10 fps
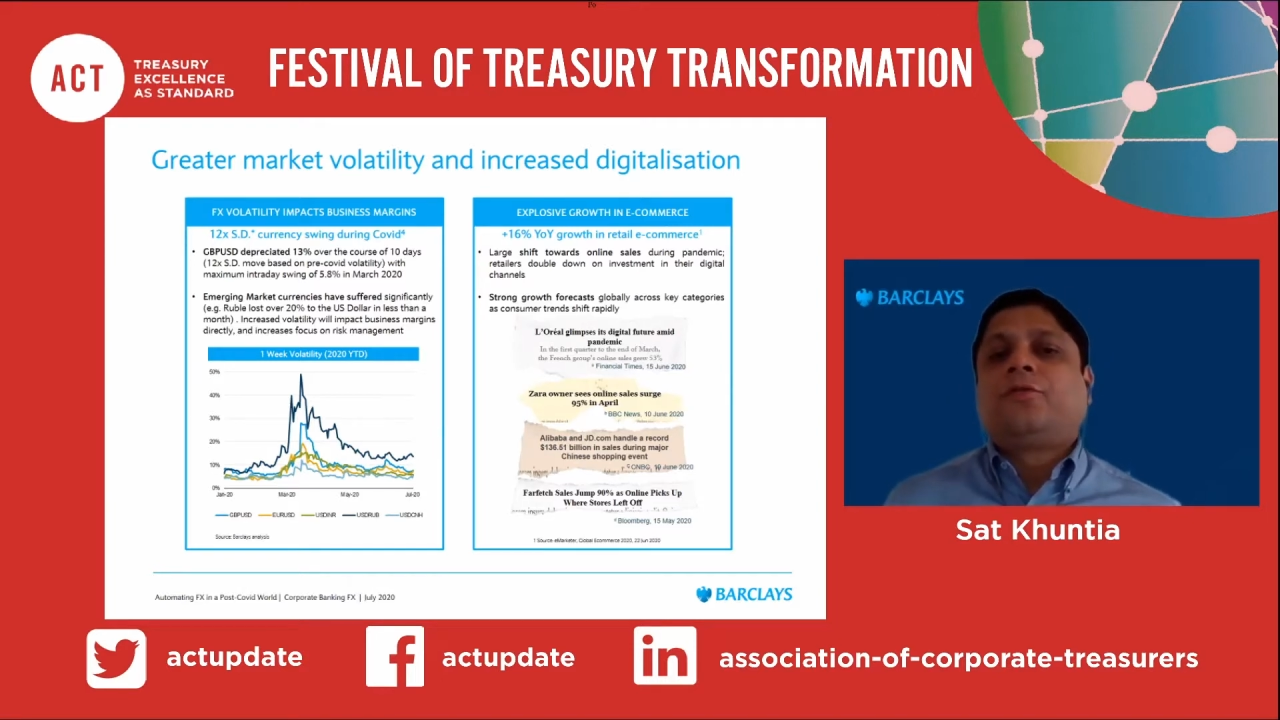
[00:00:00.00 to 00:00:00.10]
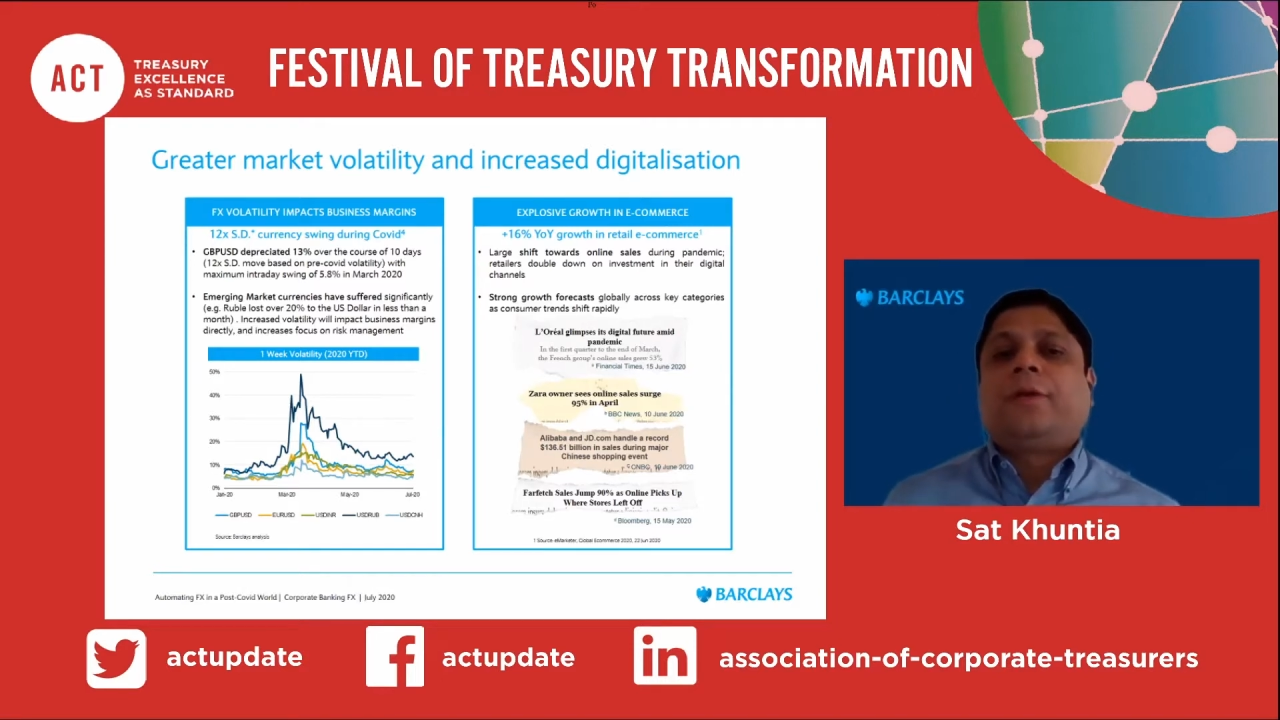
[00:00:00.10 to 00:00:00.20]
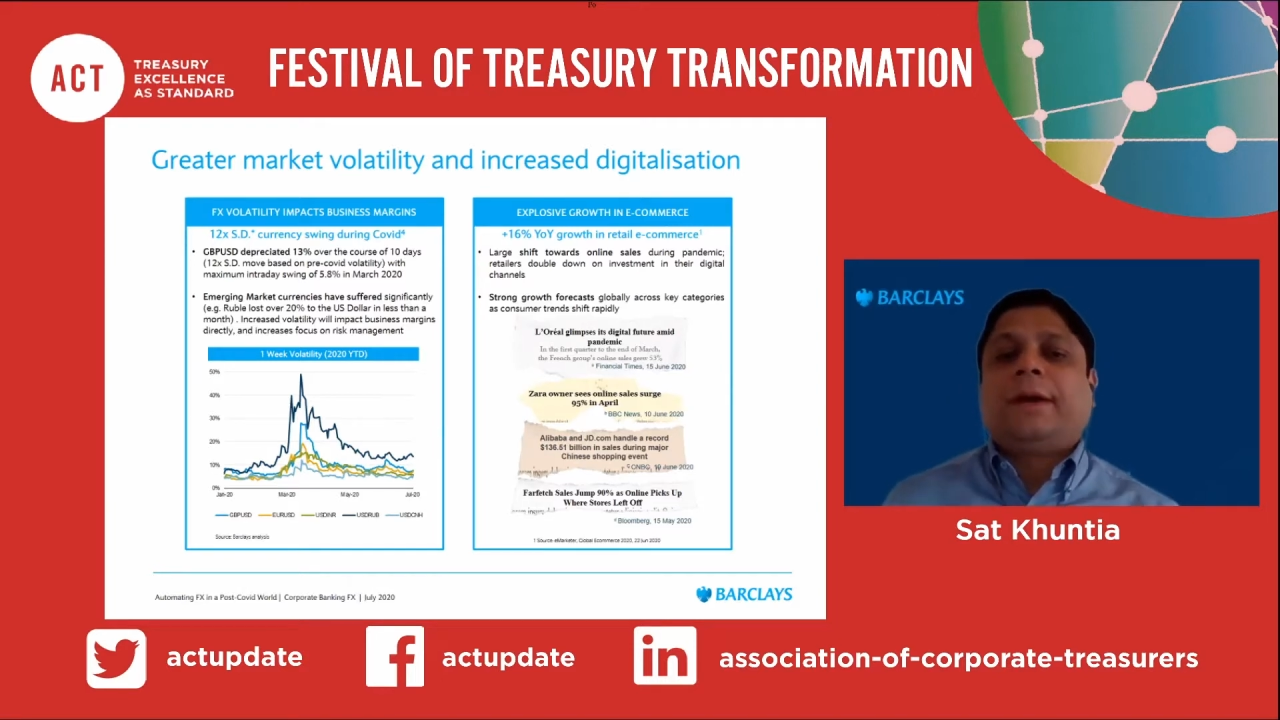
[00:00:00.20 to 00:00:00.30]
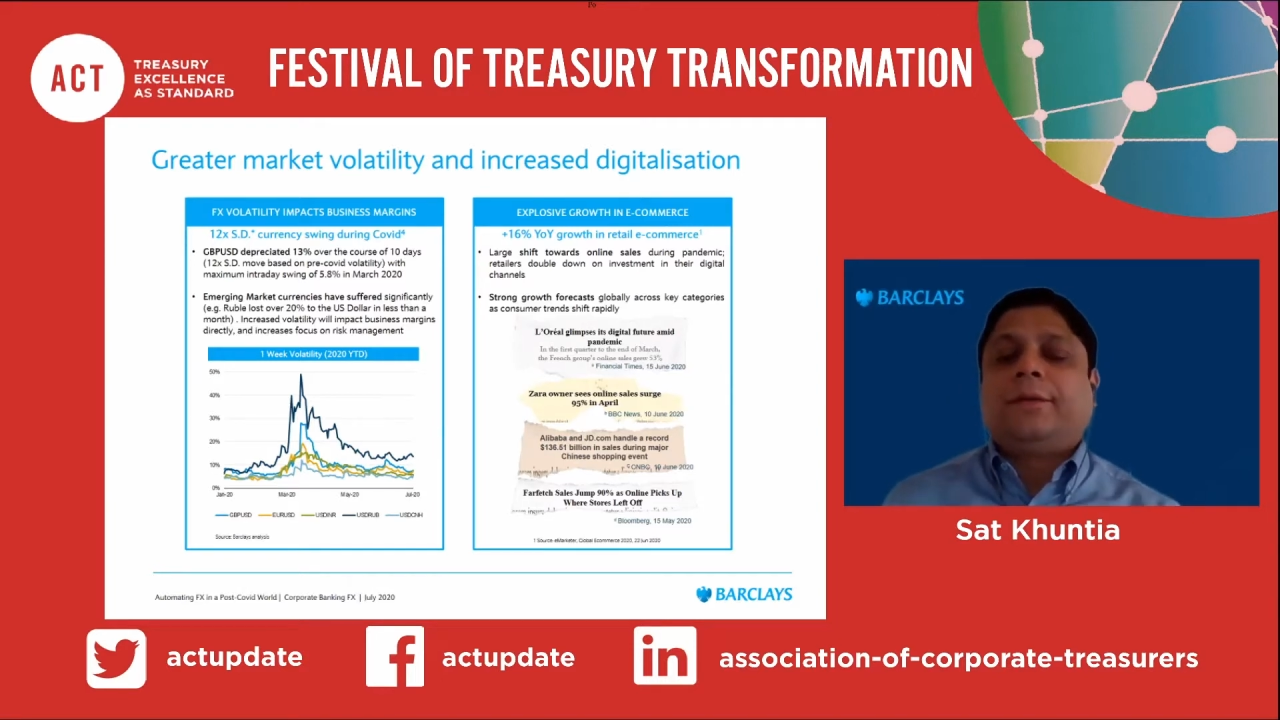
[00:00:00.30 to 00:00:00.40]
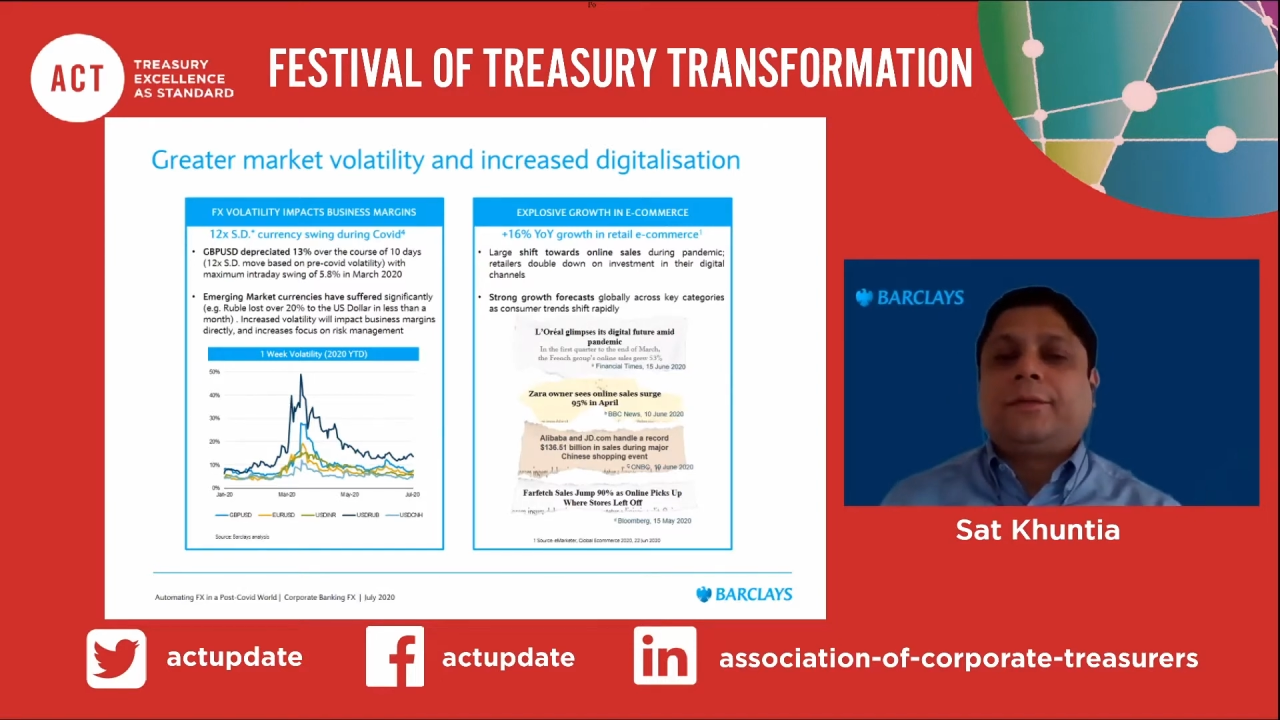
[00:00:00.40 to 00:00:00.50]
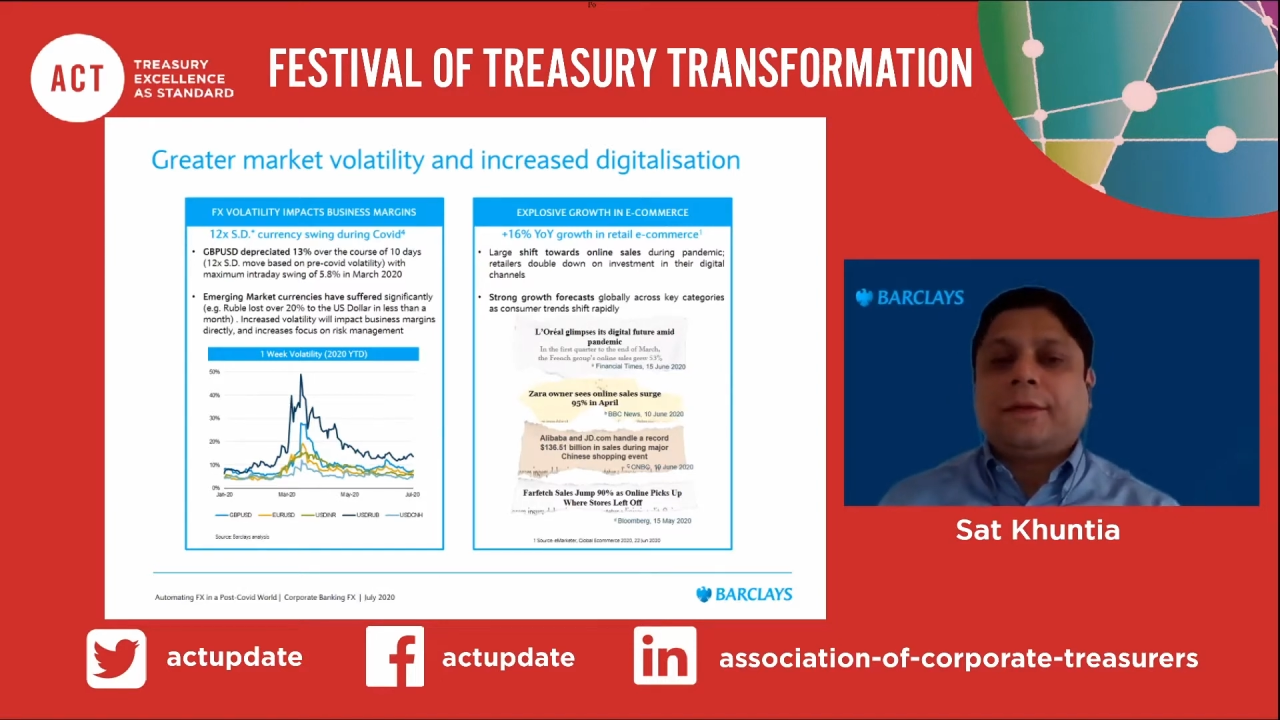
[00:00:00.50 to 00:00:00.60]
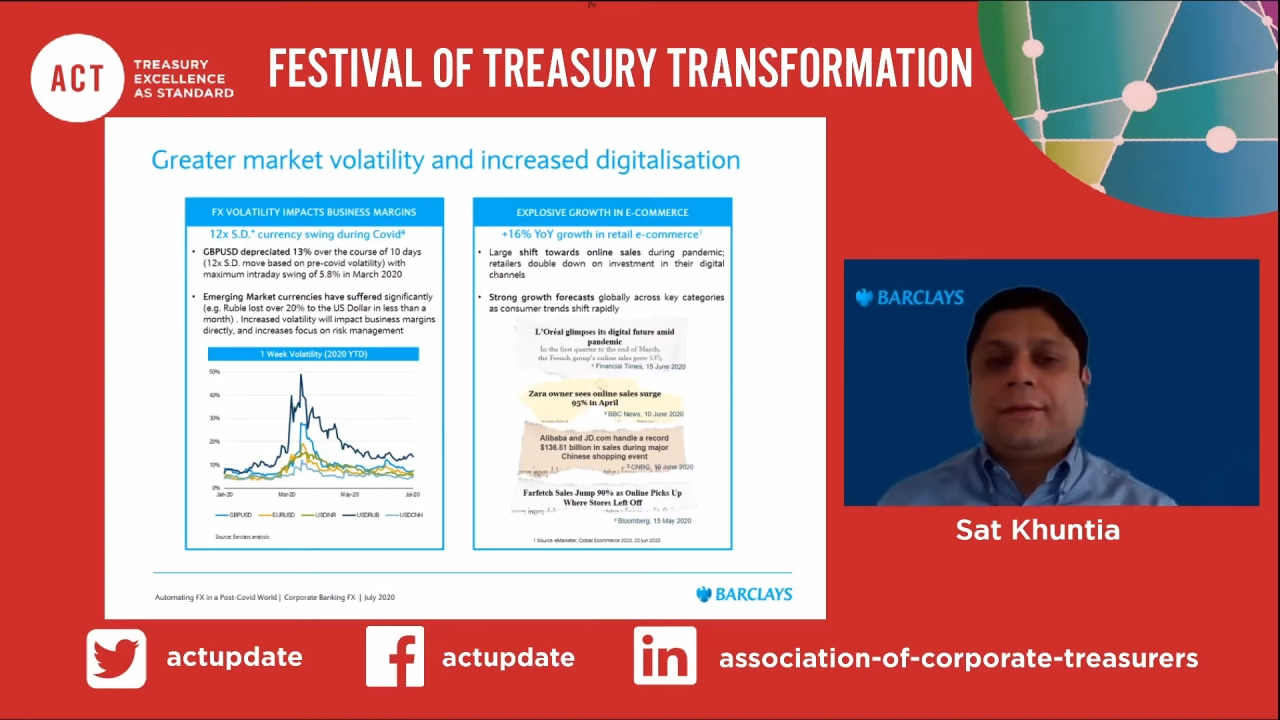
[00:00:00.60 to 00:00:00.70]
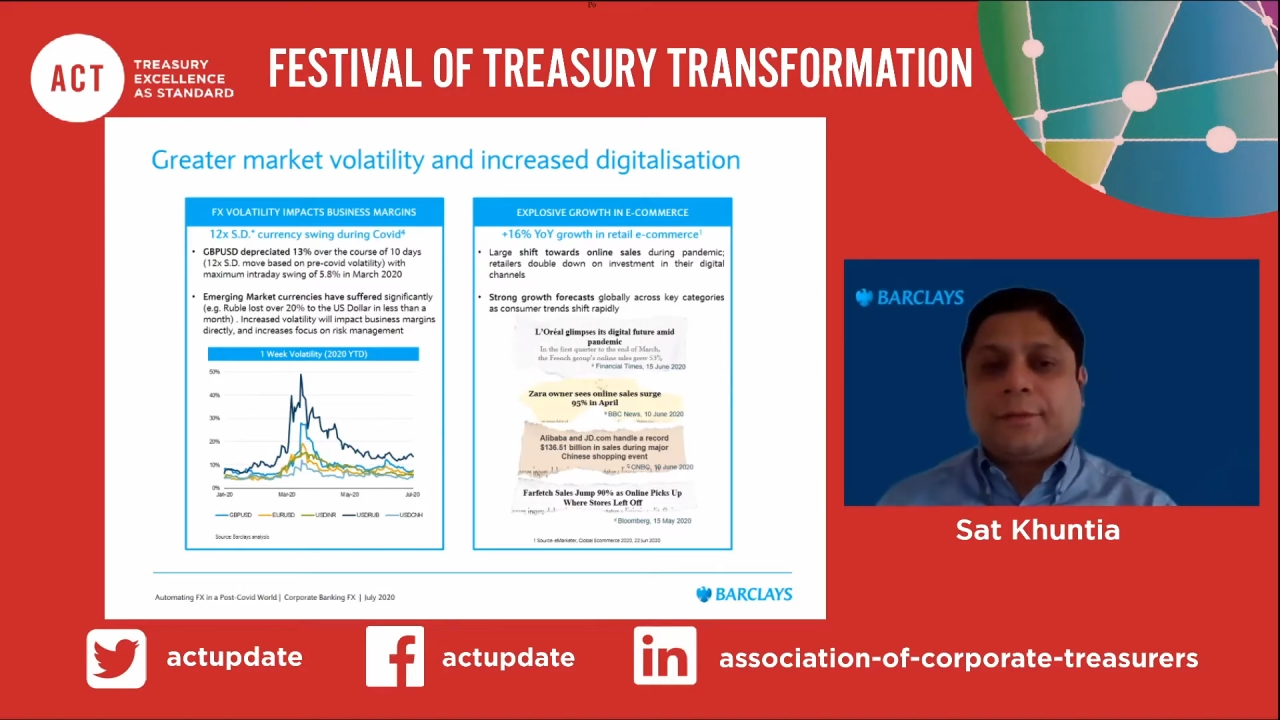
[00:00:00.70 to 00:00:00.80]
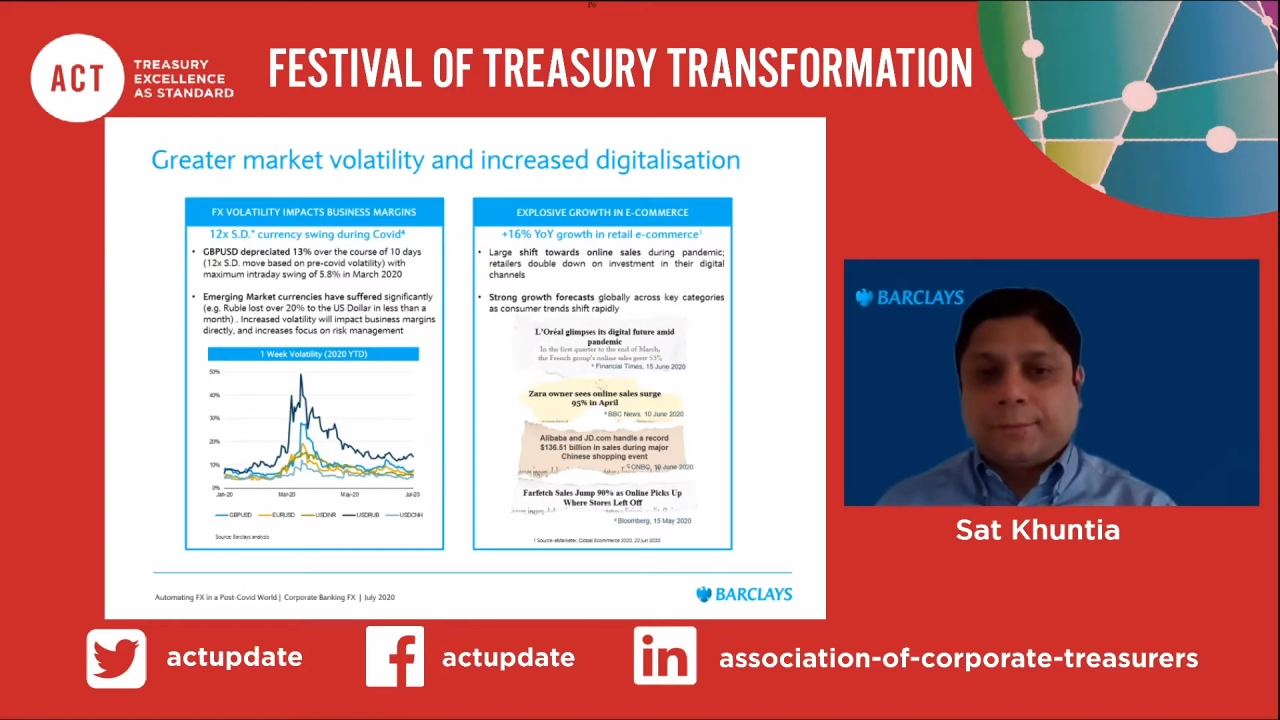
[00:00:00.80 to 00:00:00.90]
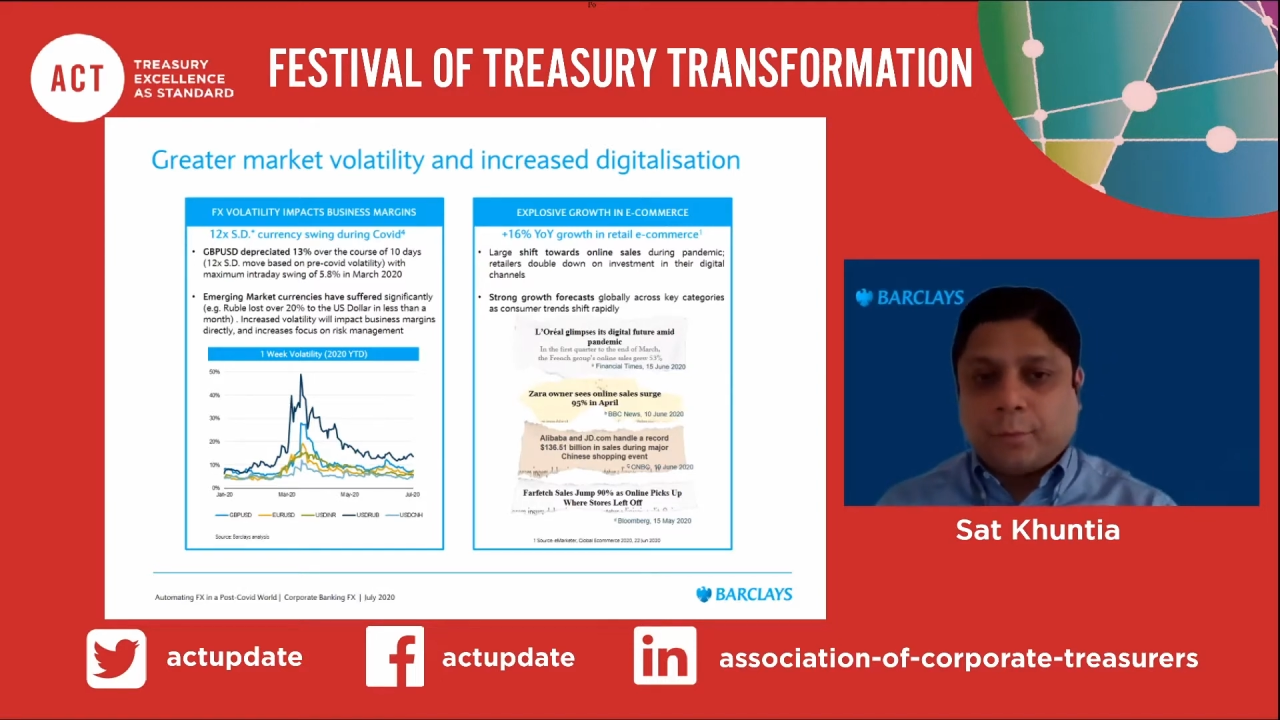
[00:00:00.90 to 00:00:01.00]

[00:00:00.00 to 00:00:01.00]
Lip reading: trends in this